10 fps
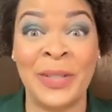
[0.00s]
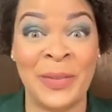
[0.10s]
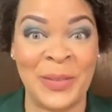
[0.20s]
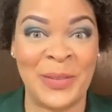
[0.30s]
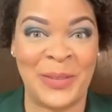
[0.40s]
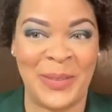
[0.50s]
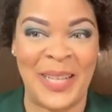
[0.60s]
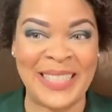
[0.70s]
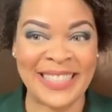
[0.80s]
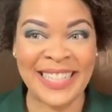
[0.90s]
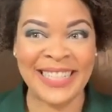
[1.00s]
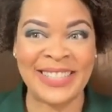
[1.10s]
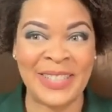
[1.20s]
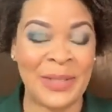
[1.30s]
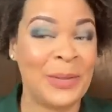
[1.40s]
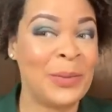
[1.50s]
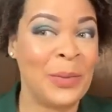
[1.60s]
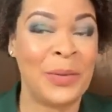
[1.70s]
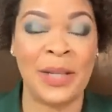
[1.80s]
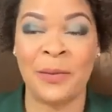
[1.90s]
So that's day 2. You
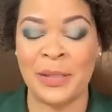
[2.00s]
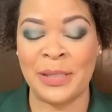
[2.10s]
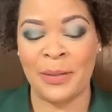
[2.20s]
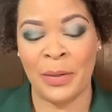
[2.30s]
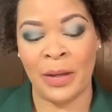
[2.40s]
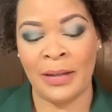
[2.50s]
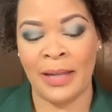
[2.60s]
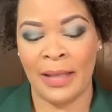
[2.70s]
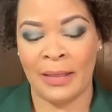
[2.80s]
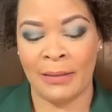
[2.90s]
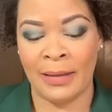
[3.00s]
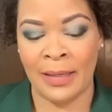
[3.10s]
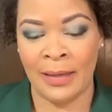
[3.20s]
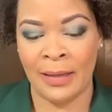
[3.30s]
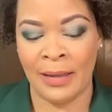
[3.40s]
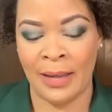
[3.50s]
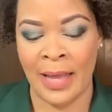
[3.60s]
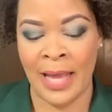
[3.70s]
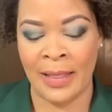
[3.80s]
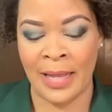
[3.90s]
will definitely see me on day 3,
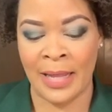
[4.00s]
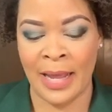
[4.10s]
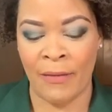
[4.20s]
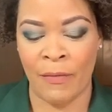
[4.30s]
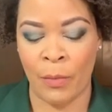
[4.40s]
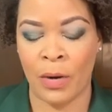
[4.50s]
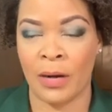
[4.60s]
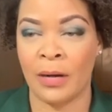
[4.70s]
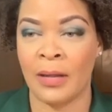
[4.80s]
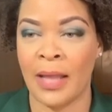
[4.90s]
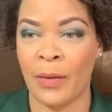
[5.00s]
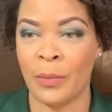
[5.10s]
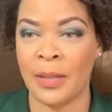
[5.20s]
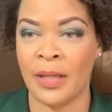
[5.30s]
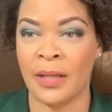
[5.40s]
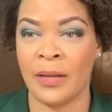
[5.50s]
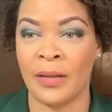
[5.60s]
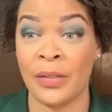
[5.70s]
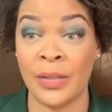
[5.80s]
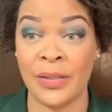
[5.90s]
and then day 4, that will be
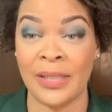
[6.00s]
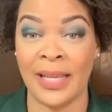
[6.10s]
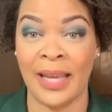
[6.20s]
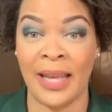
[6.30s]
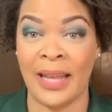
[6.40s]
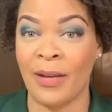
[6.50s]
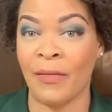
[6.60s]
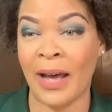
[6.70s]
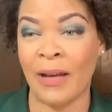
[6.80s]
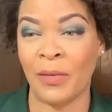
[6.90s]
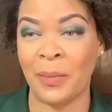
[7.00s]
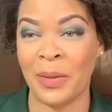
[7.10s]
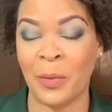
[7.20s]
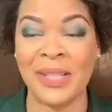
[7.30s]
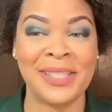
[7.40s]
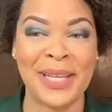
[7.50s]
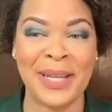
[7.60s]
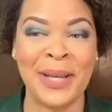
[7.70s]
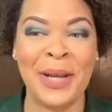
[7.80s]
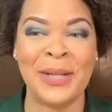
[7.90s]
Tuesday, and day 5 will be Wednesday.
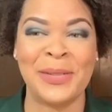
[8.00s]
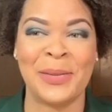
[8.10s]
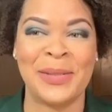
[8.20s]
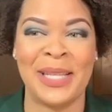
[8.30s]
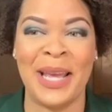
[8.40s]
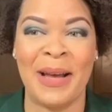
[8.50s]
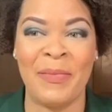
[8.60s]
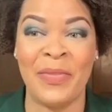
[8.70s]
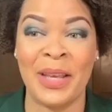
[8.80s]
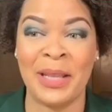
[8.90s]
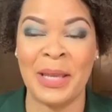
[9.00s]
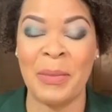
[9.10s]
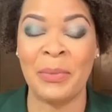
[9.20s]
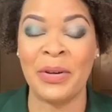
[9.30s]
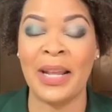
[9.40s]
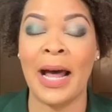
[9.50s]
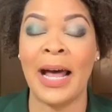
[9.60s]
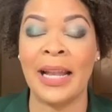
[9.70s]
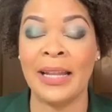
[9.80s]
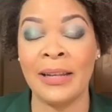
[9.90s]
So we'll see how I'm feeling. But
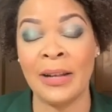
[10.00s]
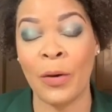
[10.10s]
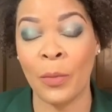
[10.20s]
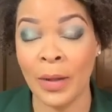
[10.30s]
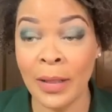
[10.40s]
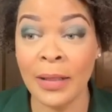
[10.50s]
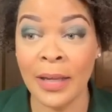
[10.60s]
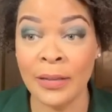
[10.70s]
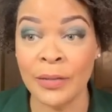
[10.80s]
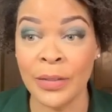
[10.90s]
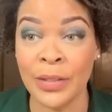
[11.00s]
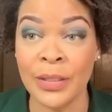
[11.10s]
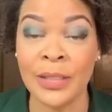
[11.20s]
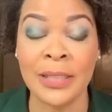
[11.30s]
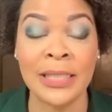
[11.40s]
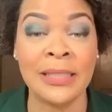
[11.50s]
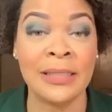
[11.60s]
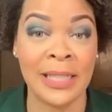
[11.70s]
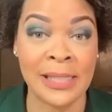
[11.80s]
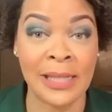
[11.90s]
I know one thing for sure is
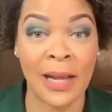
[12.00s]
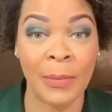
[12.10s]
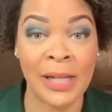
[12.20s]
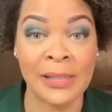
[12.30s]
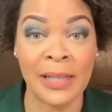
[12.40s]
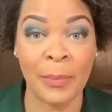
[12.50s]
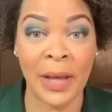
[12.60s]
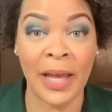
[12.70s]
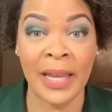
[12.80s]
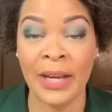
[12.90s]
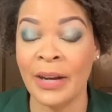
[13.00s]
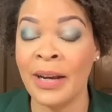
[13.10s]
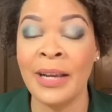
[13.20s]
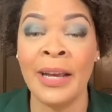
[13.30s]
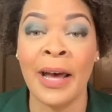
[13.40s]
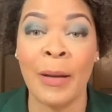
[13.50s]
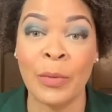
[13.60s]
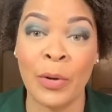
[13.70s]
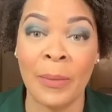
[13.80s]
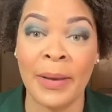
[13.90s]
next time I set my hair, I'm
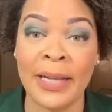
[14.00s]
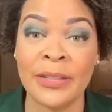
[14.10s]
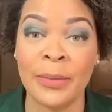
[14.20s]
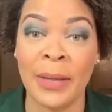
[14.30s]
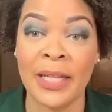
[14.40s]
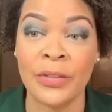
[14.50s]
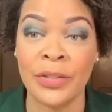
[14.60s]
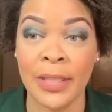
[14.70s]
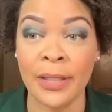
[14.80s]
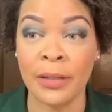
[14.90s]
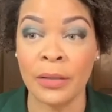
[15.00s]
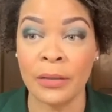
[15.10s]
going back to my gel.